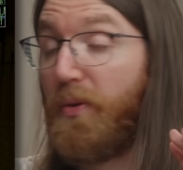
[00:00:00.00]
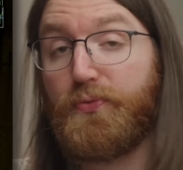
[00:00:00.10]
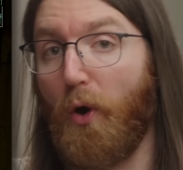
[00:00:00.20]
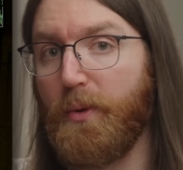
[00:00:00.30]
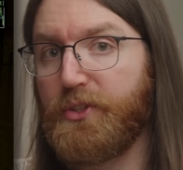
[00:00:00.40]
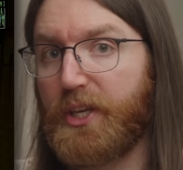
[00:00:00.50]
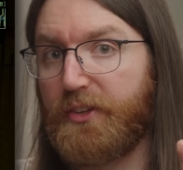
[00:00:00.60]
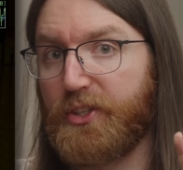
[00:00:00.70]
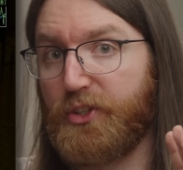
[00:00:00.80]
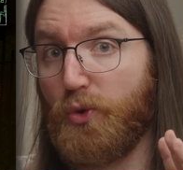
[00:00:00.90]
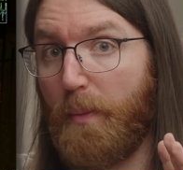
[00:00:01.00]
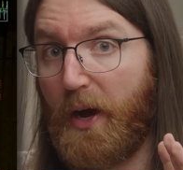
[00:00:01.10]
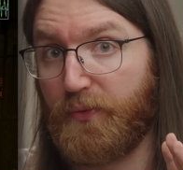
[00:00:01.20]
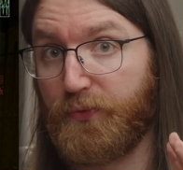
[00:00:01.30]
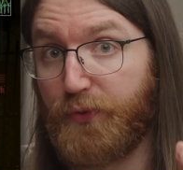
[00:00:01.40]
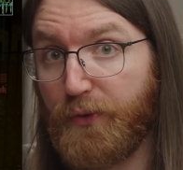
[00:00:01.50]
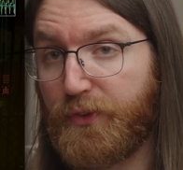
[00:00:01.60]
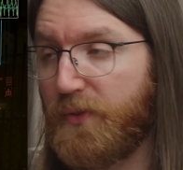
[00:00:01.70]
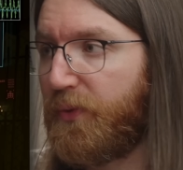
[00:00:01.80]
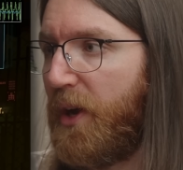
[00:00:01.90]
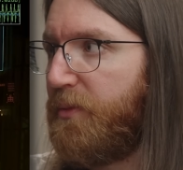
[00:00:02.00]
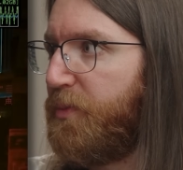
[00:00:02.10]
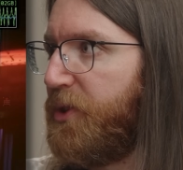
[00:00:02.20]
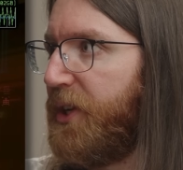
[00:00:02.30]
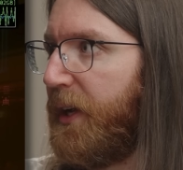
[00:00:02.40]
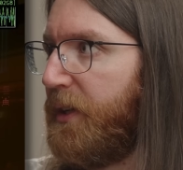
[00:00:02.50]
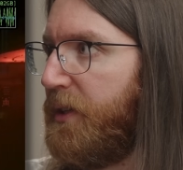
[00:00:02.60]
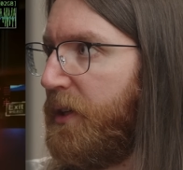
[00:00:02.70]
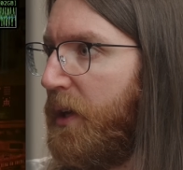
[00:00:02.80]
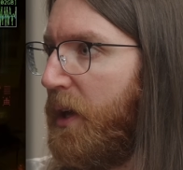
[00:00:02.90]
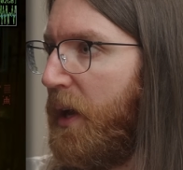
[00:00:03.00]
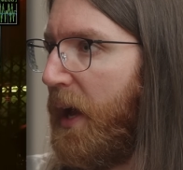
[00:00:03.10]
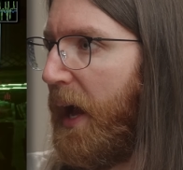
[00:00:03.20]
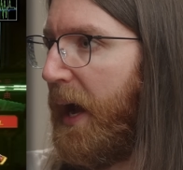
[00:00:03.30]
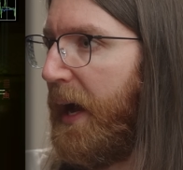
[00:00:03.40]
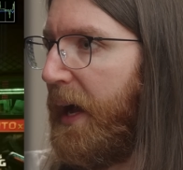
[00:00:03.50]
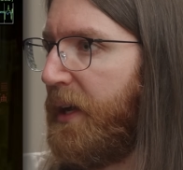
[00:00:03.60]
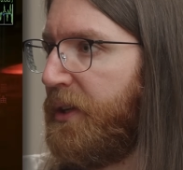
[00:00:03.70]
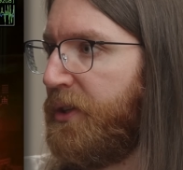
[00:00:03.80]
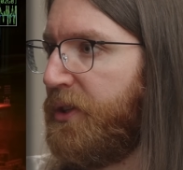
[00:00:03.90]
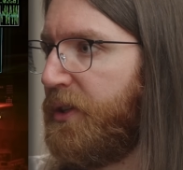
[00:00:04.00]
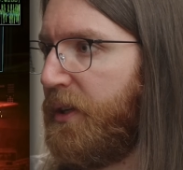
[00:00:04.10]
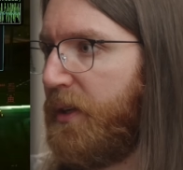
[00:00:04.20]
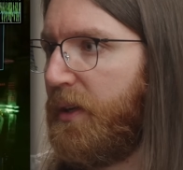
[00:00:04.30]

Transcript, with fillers: Performance gets us to about 50 frames per second and